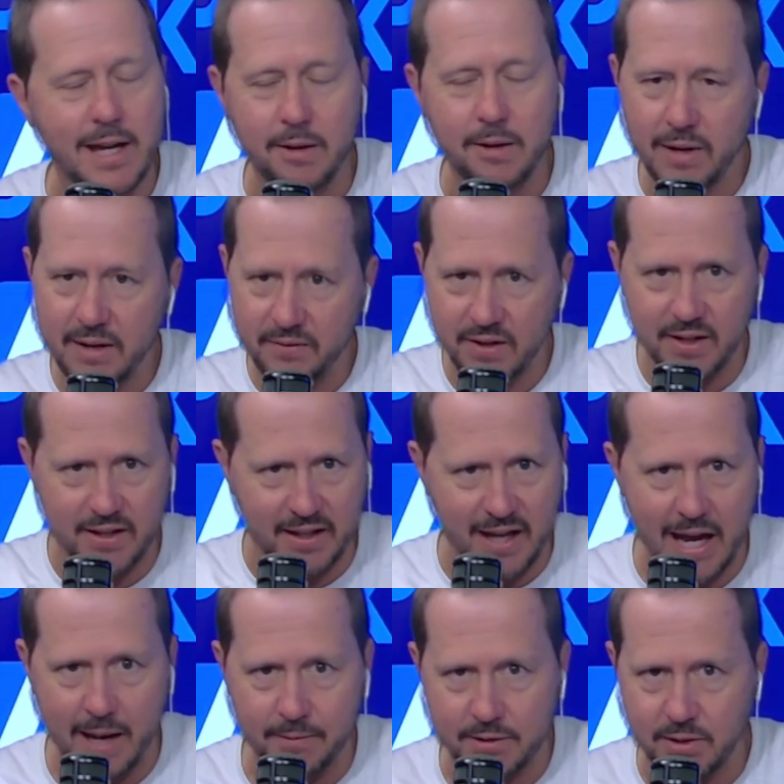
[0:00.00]
He reinvented the
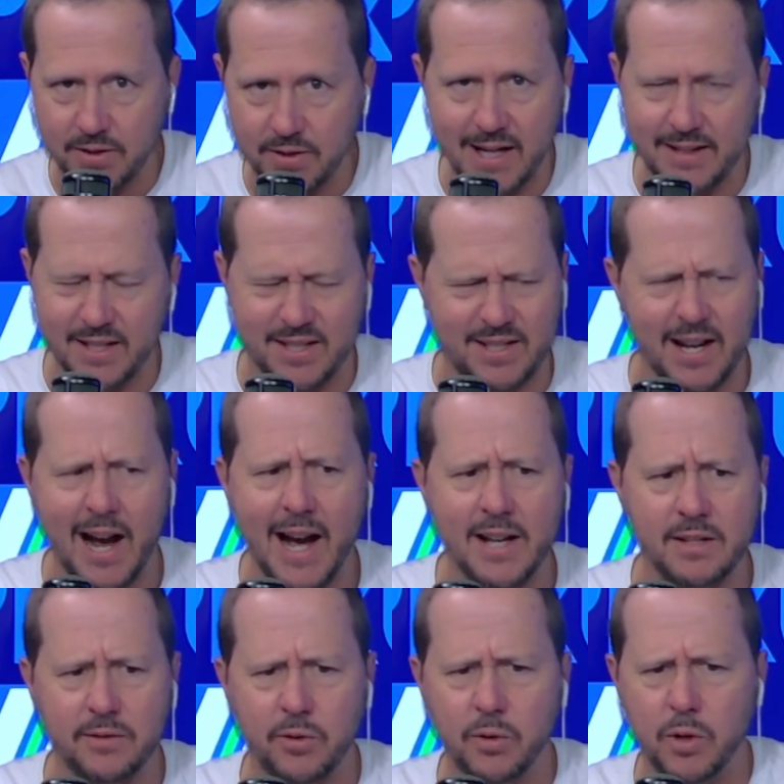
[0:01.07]
game. So it's not the
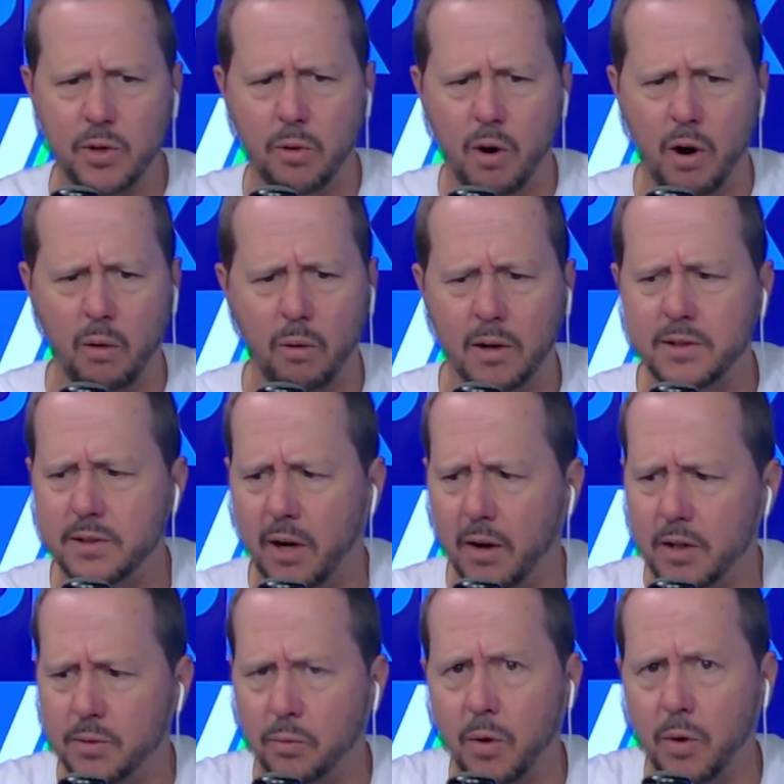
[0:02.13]
size of who you are, what
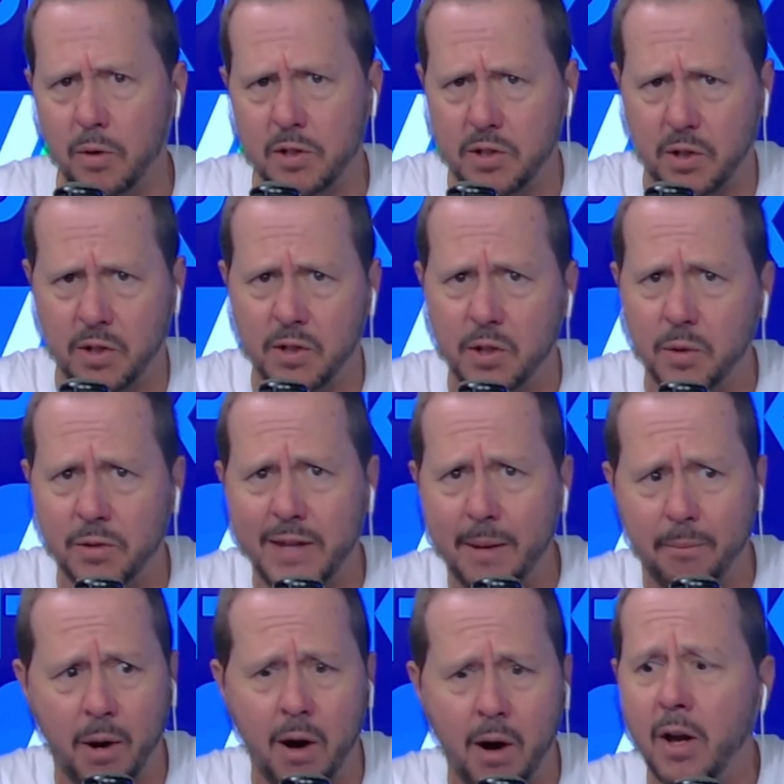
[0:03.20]
you are. It's what you can do with
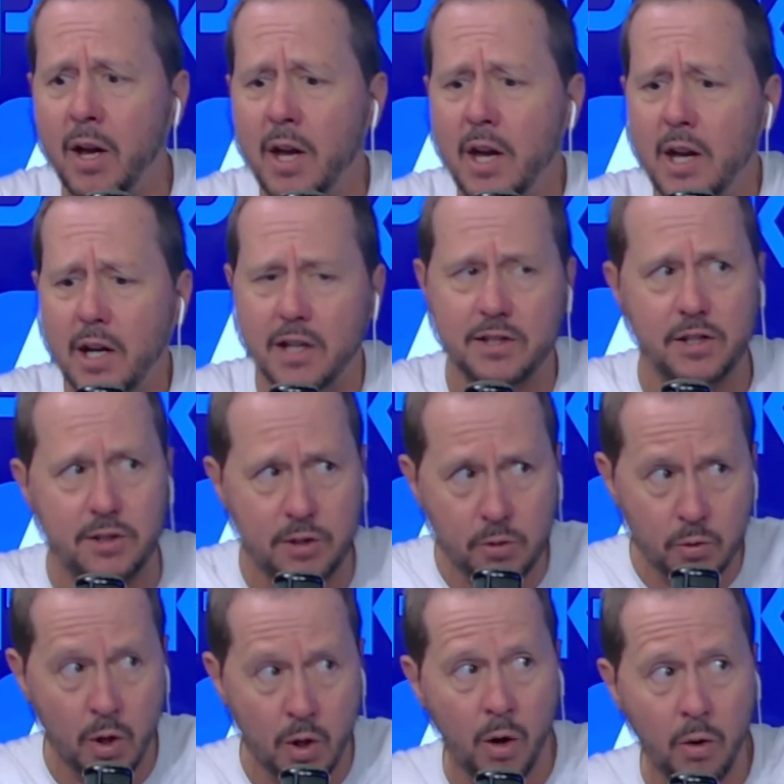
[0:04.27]
that ball. Because as
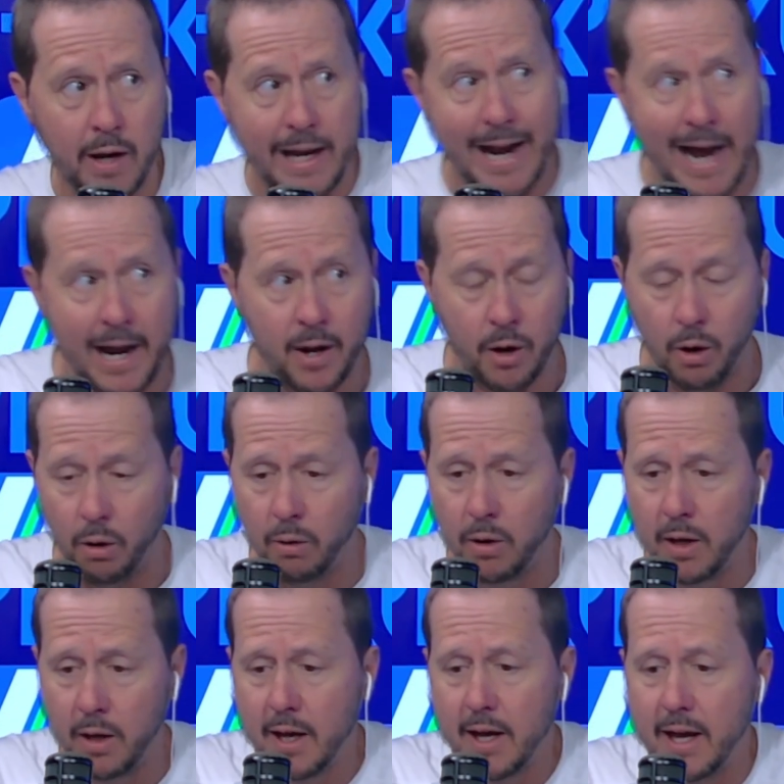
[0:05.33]
you know, and I
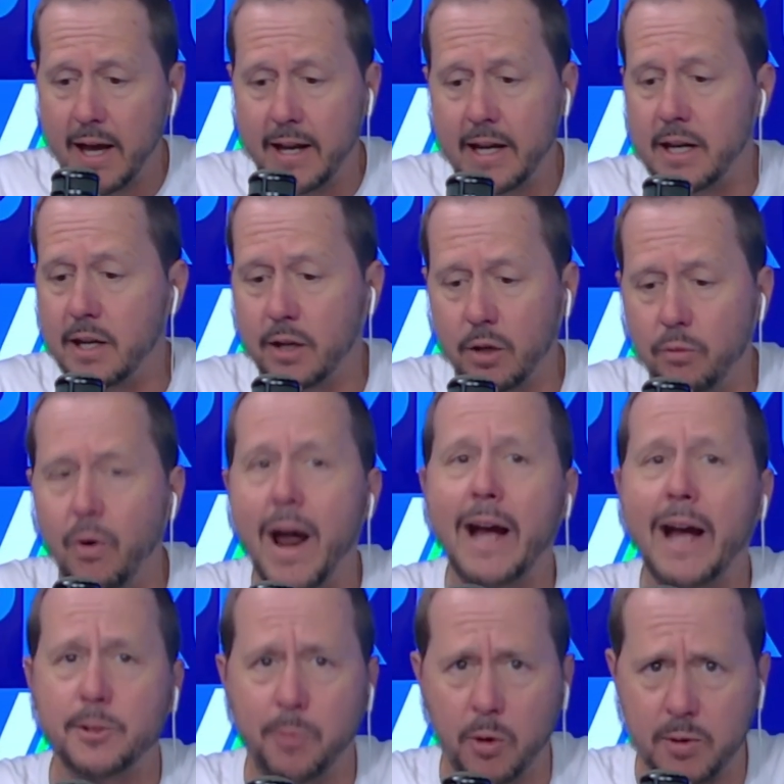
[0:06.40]
know, and any good
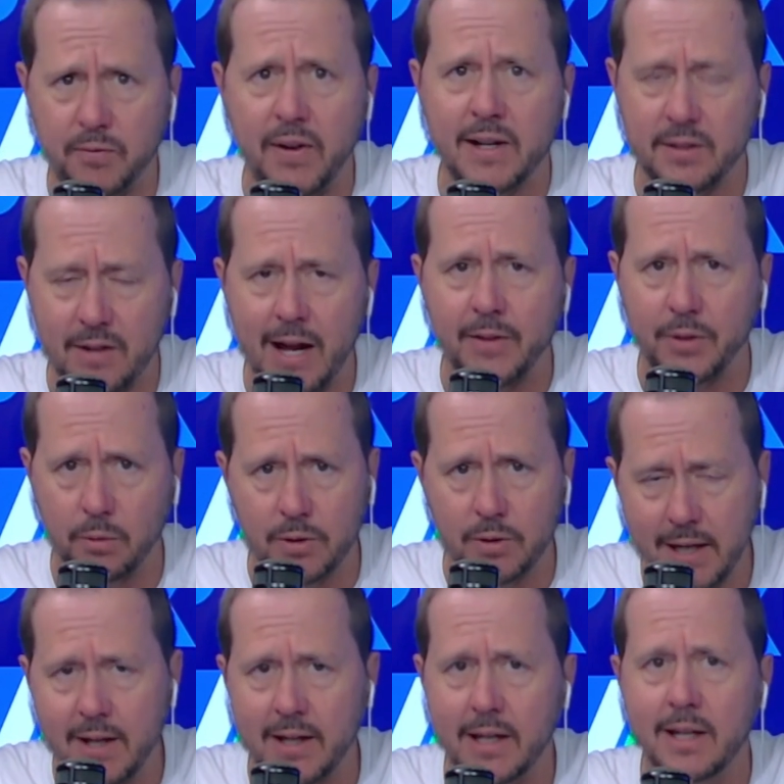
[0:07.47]
racket sports professional out there
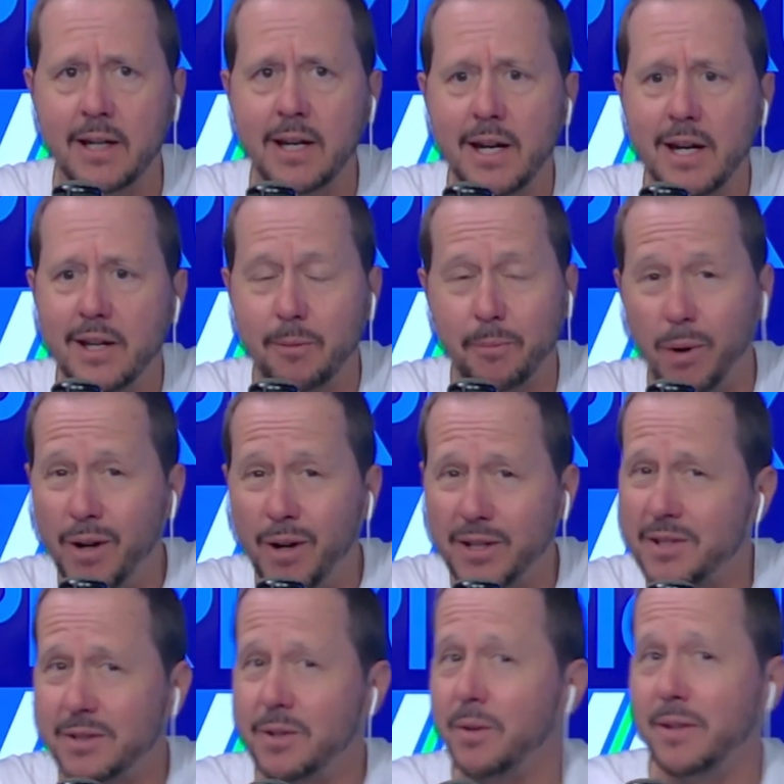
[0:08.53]
will tell you, the
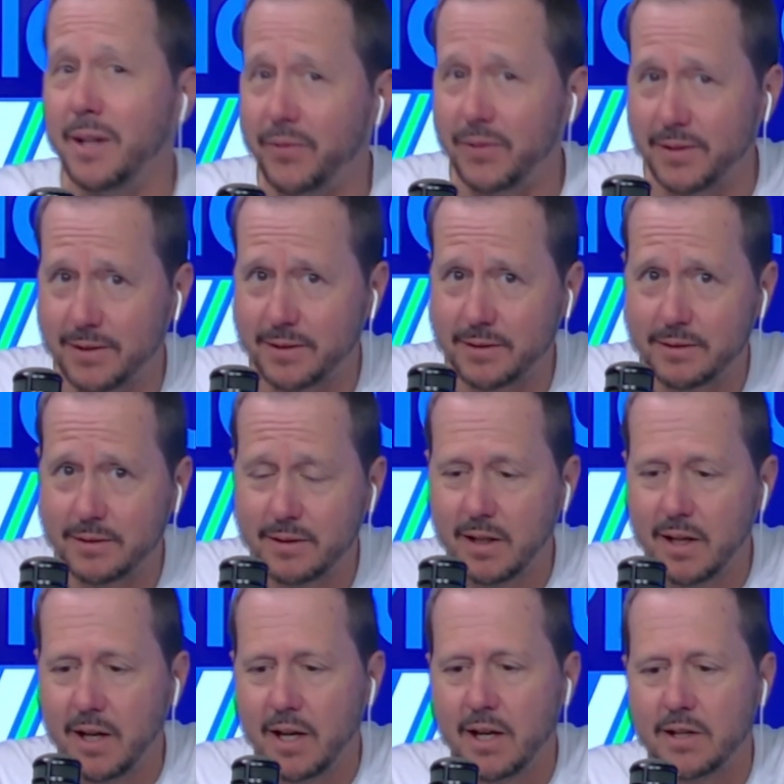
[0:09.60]
ball doesn't know the difference.
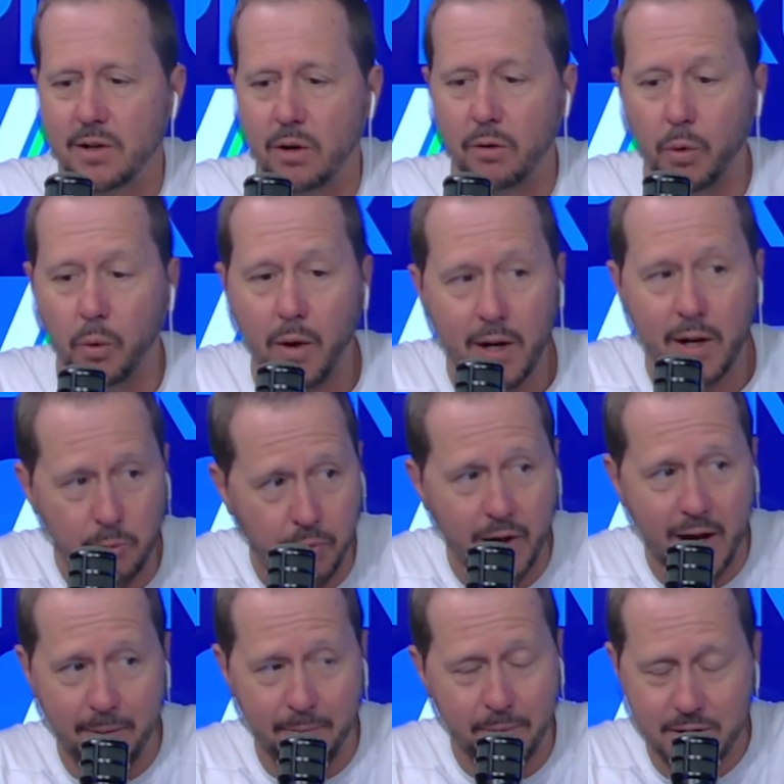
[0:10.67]
So the way you
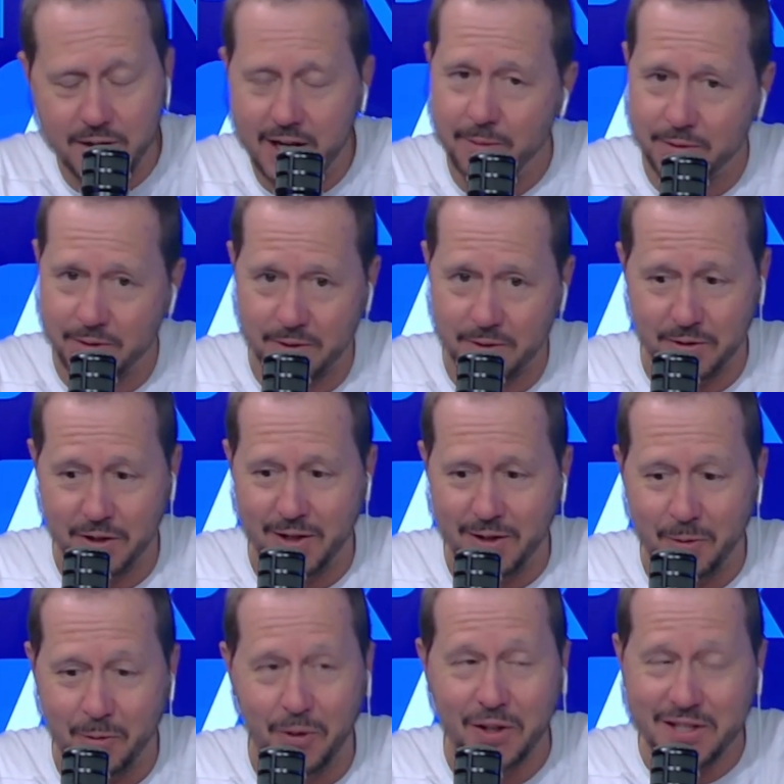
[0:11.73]
play, I'm pretty damn sure is
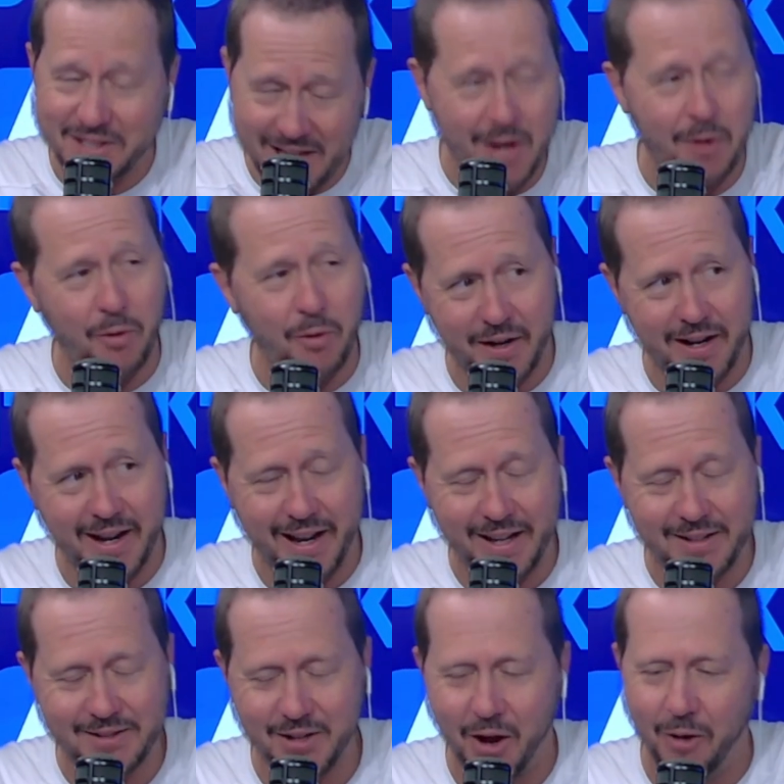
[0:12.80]
good. And we're going to see it one
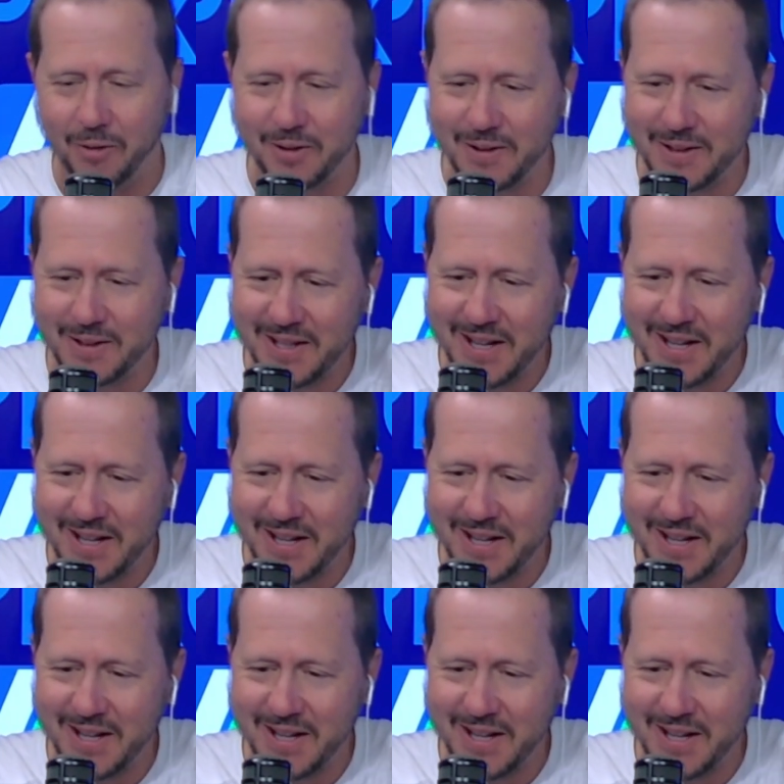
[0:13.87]
day. So